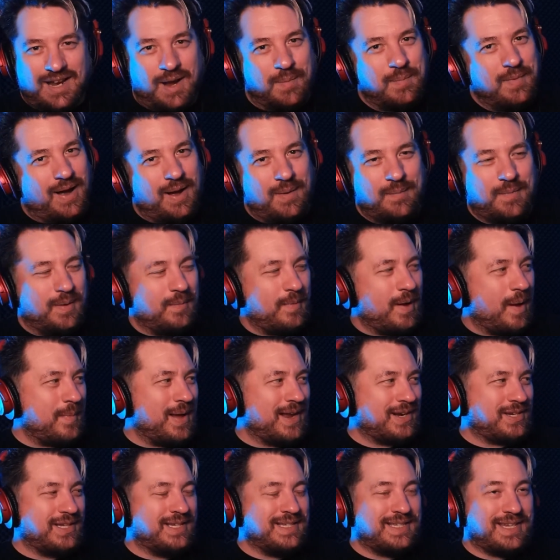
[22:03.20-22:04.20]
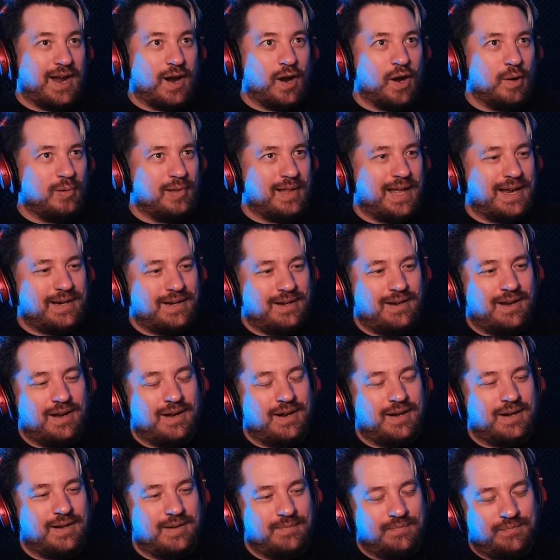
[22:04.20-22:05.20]
I'm actually terrible at
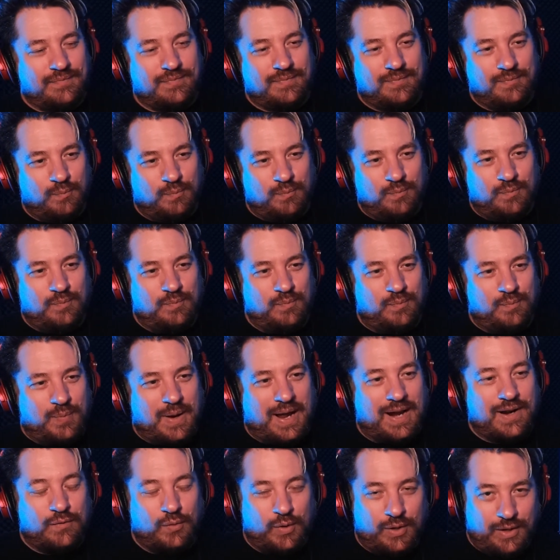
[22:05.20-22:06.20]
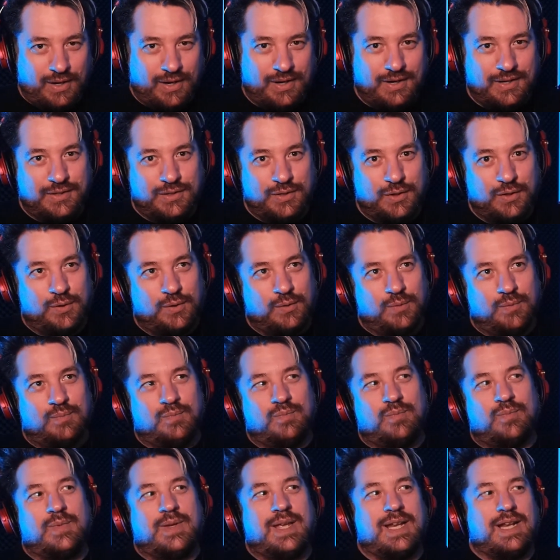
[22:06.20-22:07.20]
it. Part of what I got to do,
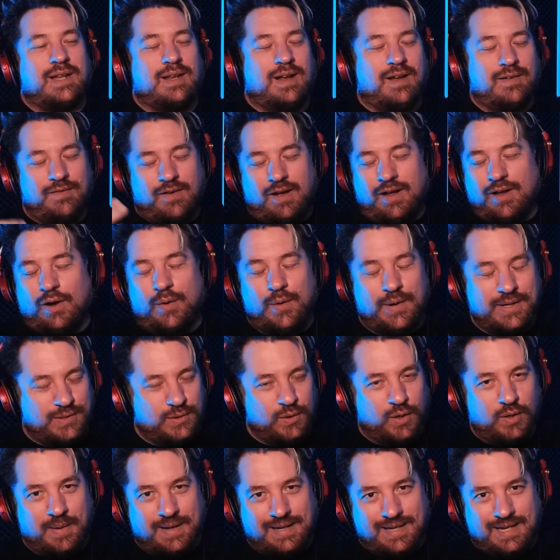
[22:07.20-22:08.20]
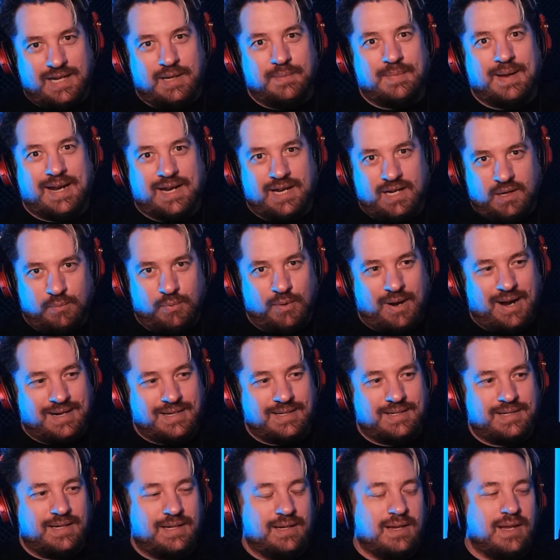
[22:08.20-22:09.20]
I always talk about getting back into
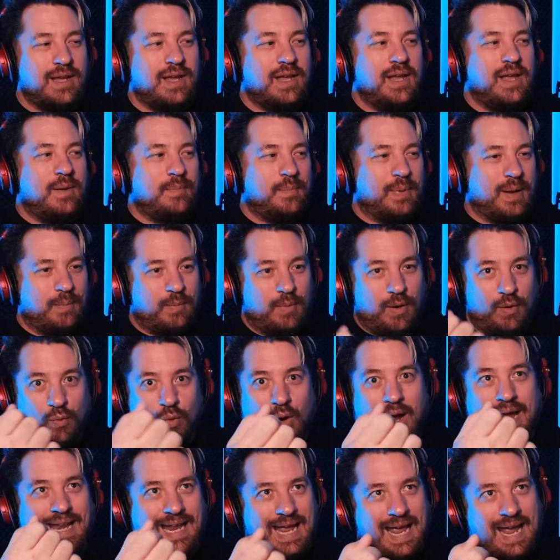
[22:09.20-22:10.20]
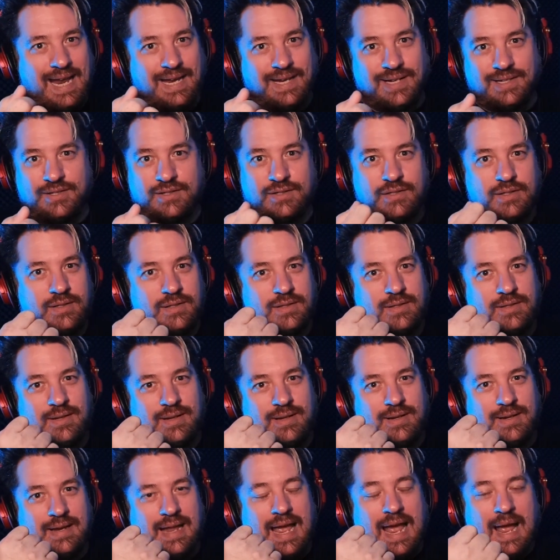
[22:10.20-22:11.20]
practicing, but my right hand is
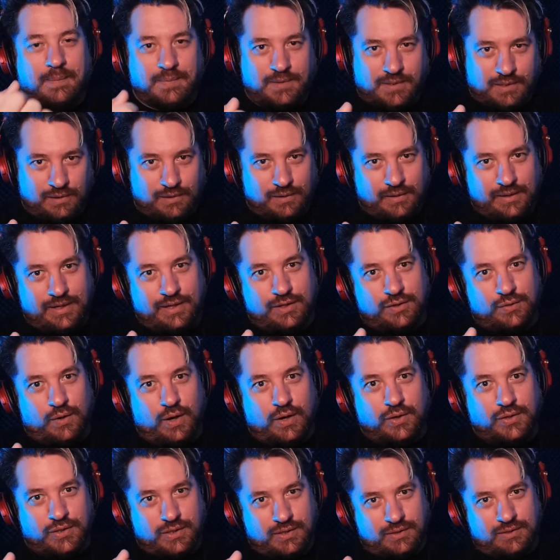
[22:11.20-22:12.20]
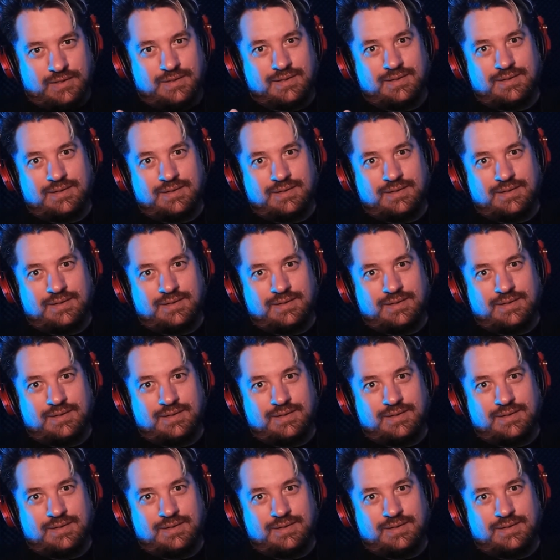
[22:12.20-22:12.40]
absolutely atrocious